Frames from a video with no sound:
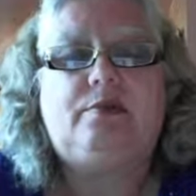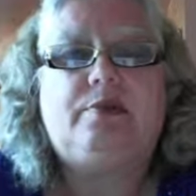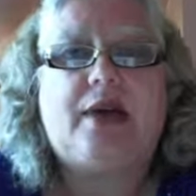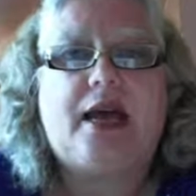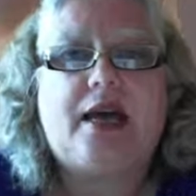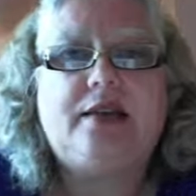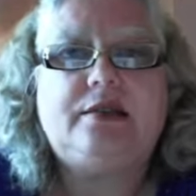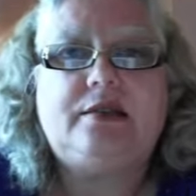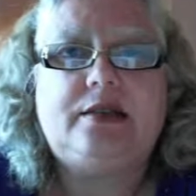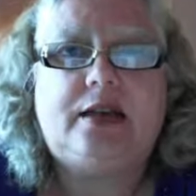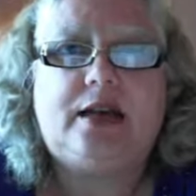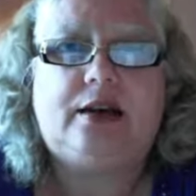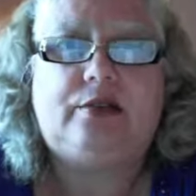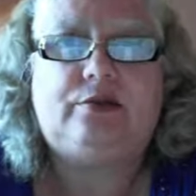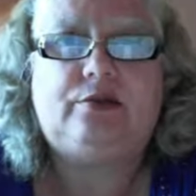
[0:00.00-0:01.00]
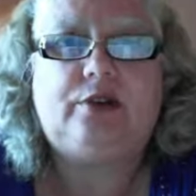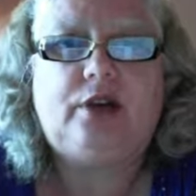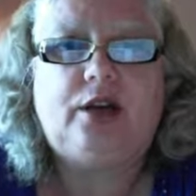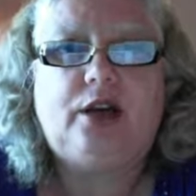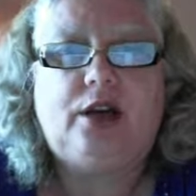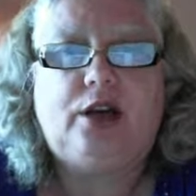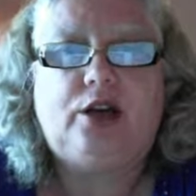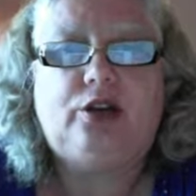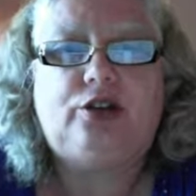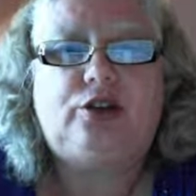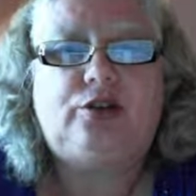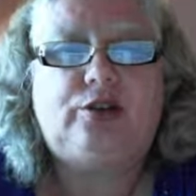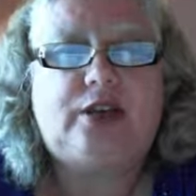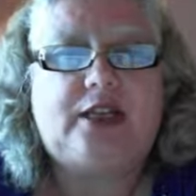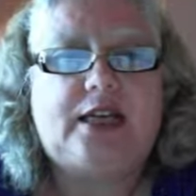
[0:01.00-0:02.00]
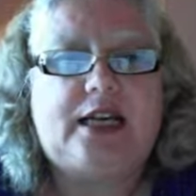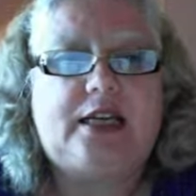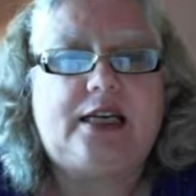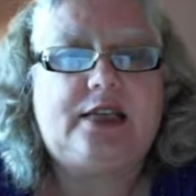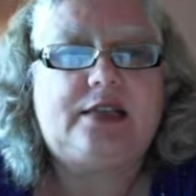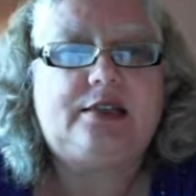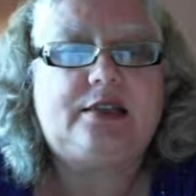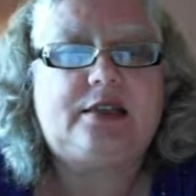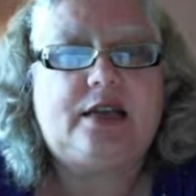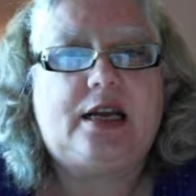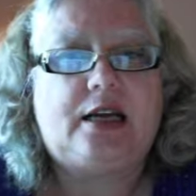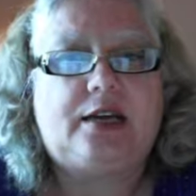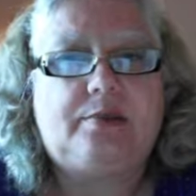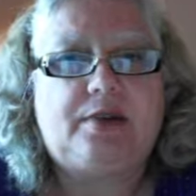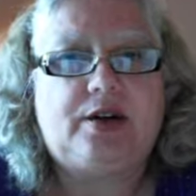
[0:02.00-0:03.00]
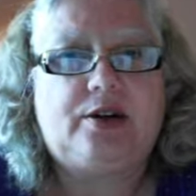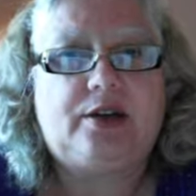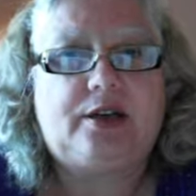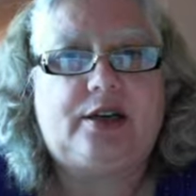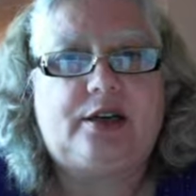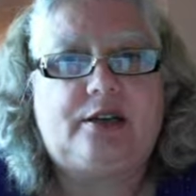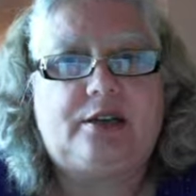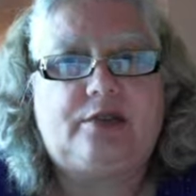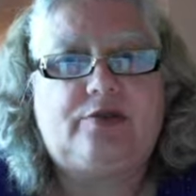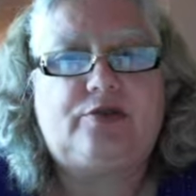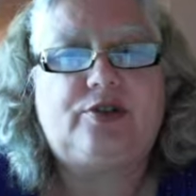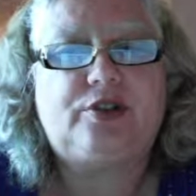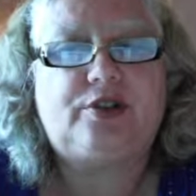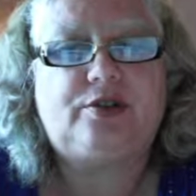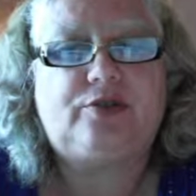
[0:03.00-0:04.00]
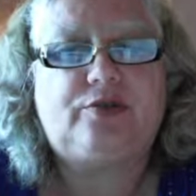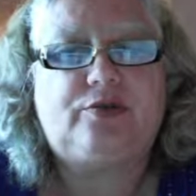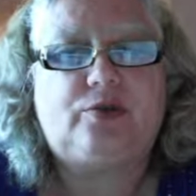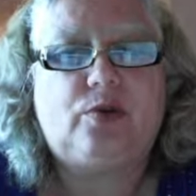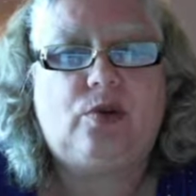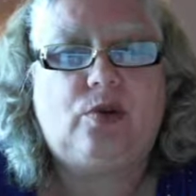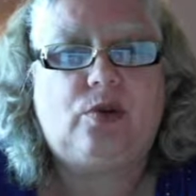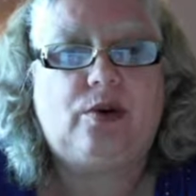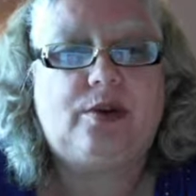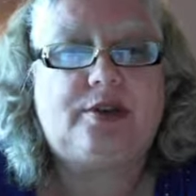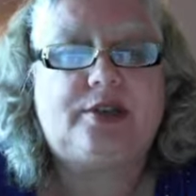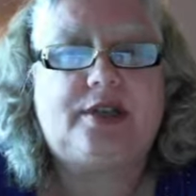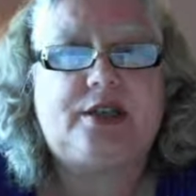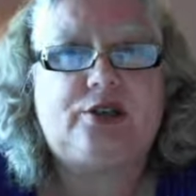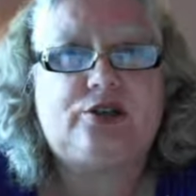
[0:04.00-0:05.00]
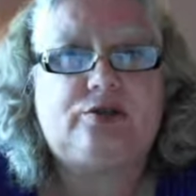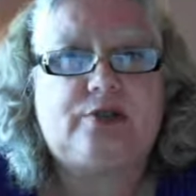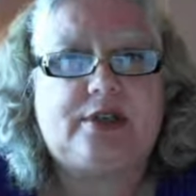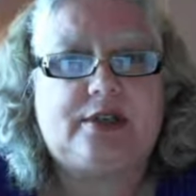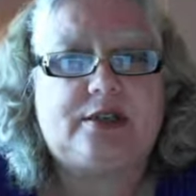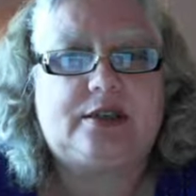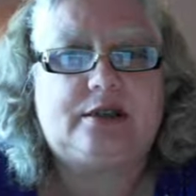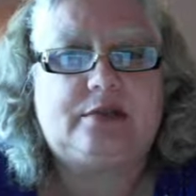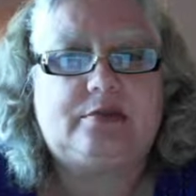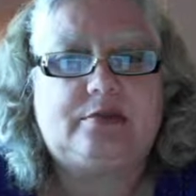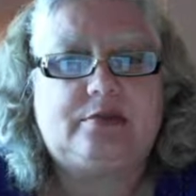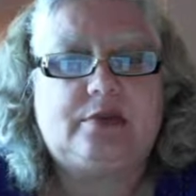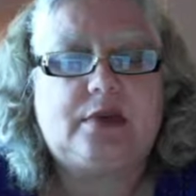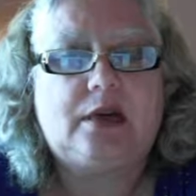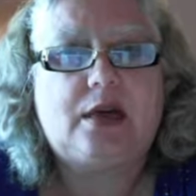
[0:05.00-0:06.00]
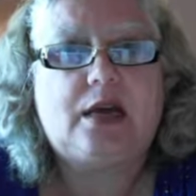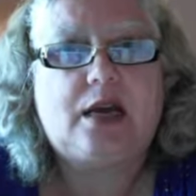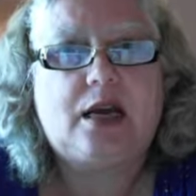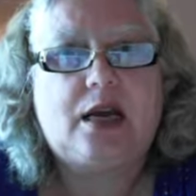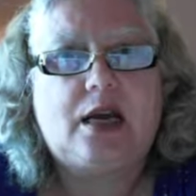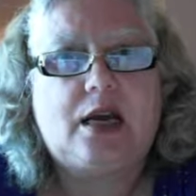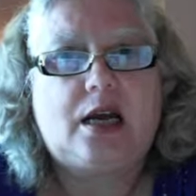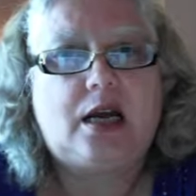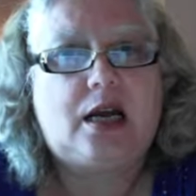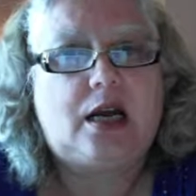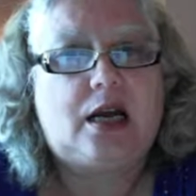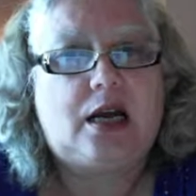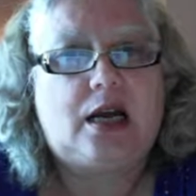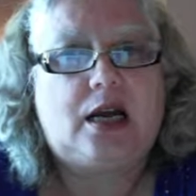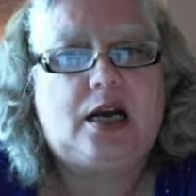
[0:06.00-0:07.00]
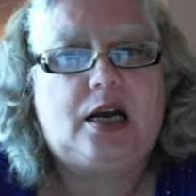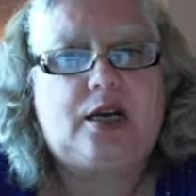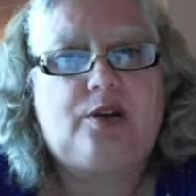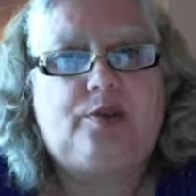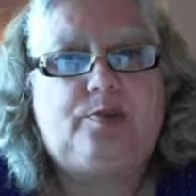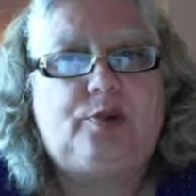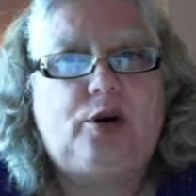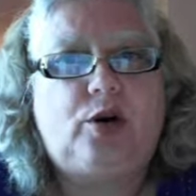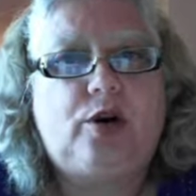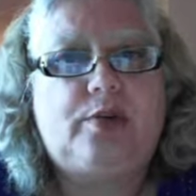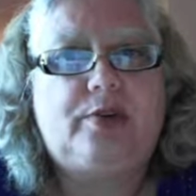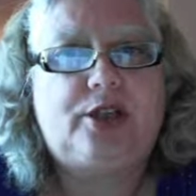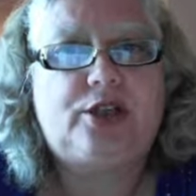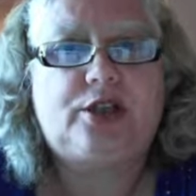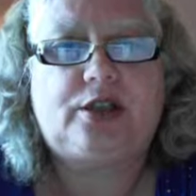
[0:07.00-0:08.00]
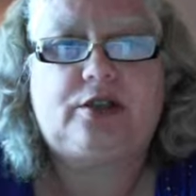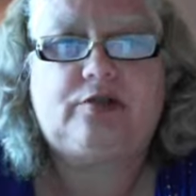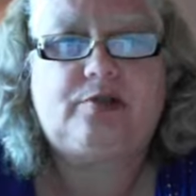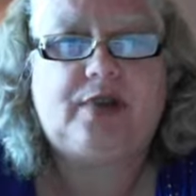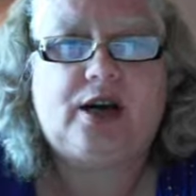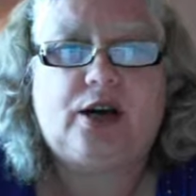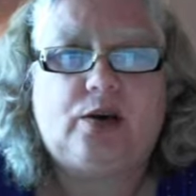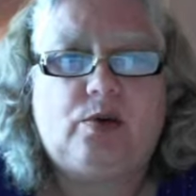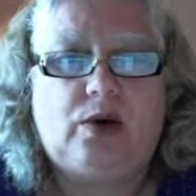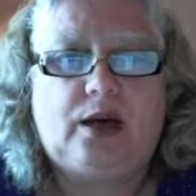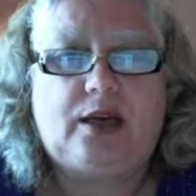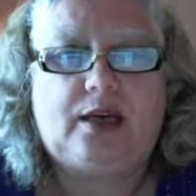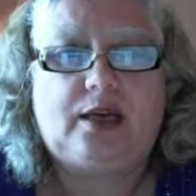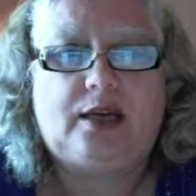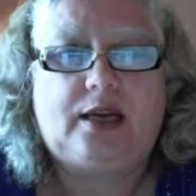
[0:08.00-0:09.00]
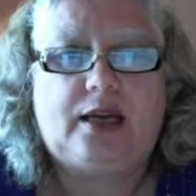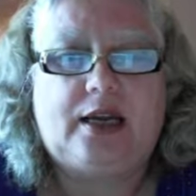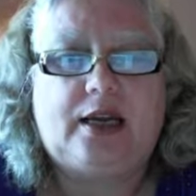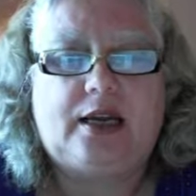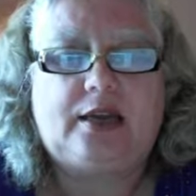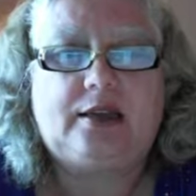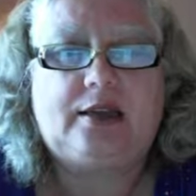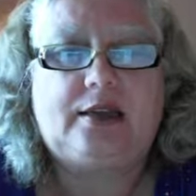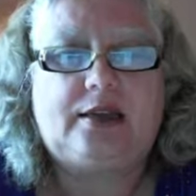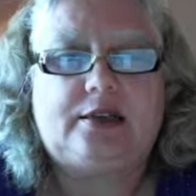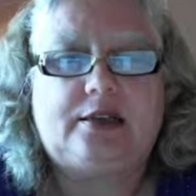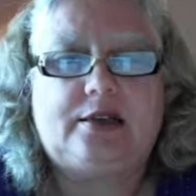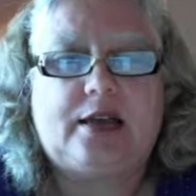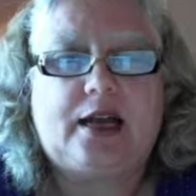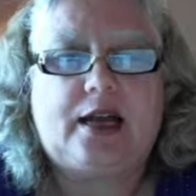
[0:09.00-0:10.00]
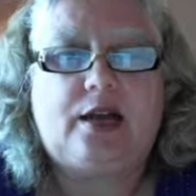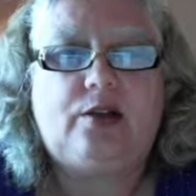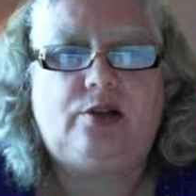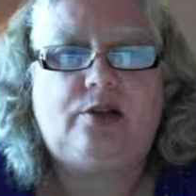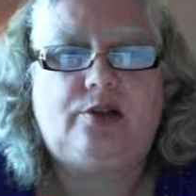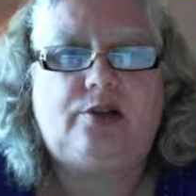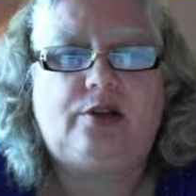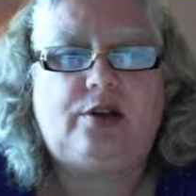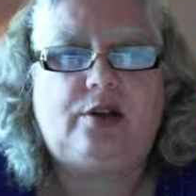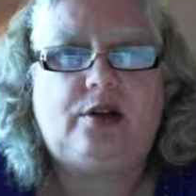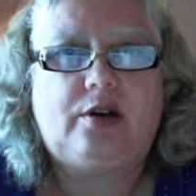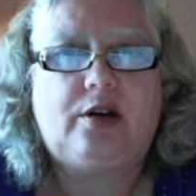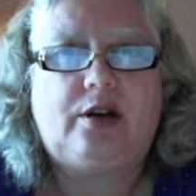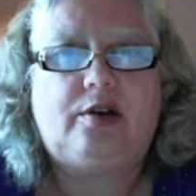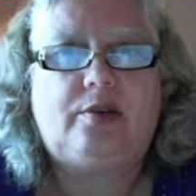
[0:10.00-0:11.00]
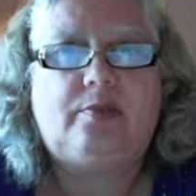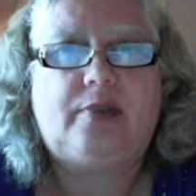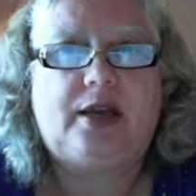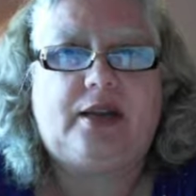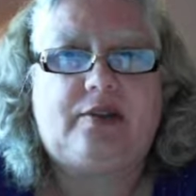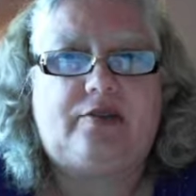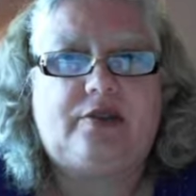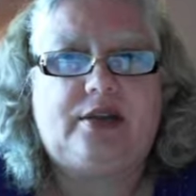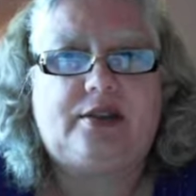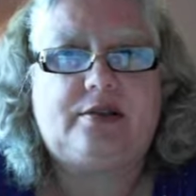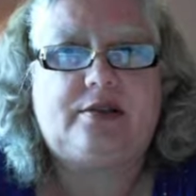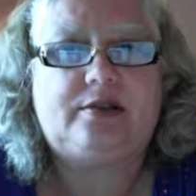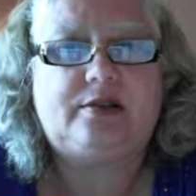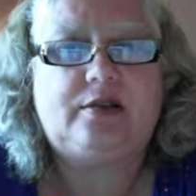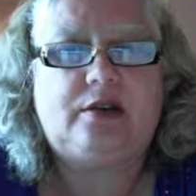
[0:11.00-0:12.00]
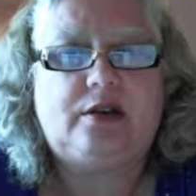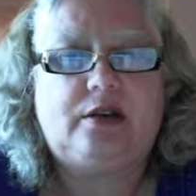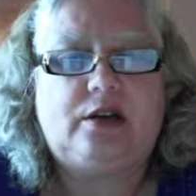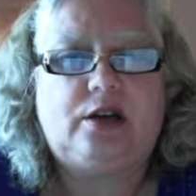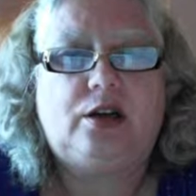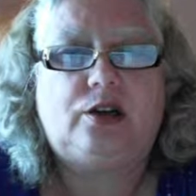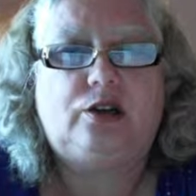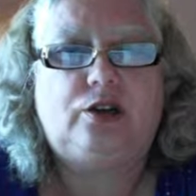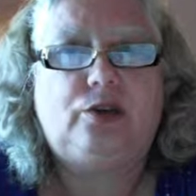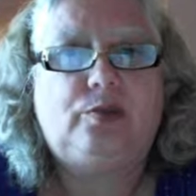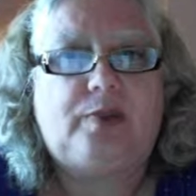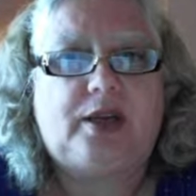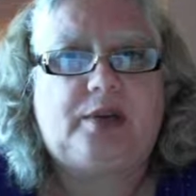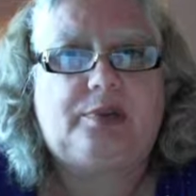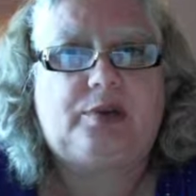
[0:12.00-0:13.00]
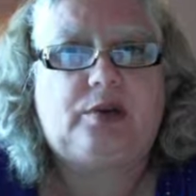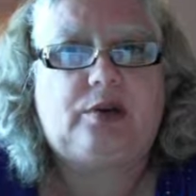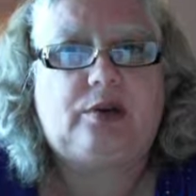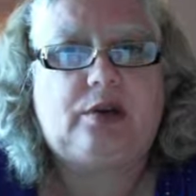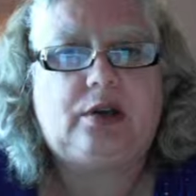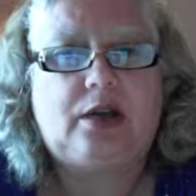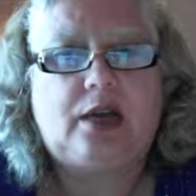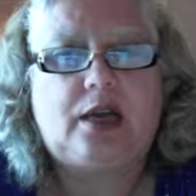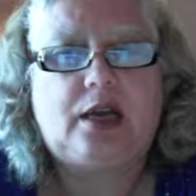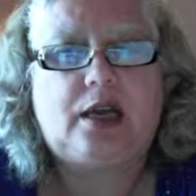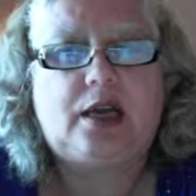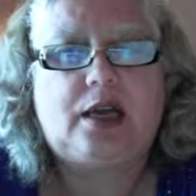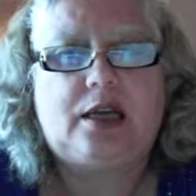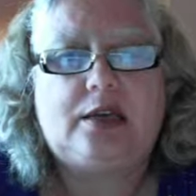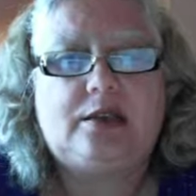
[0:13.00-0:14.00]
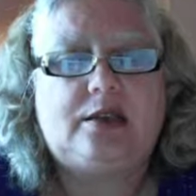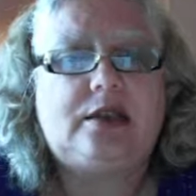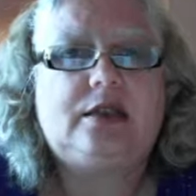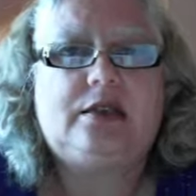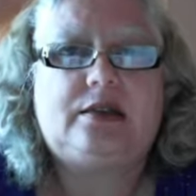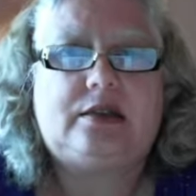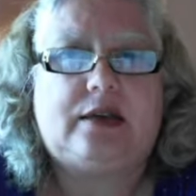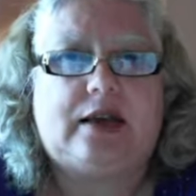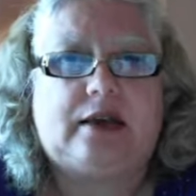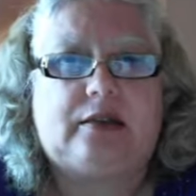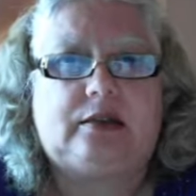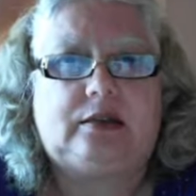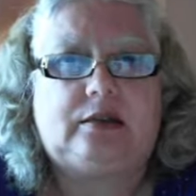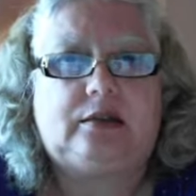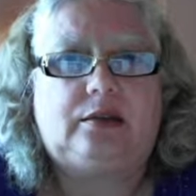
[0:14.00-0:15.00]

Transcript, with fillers: passed down to Canadians and Americans for, for centuries. Uh, the prohibition of marijuana and its health benefits to people is insane.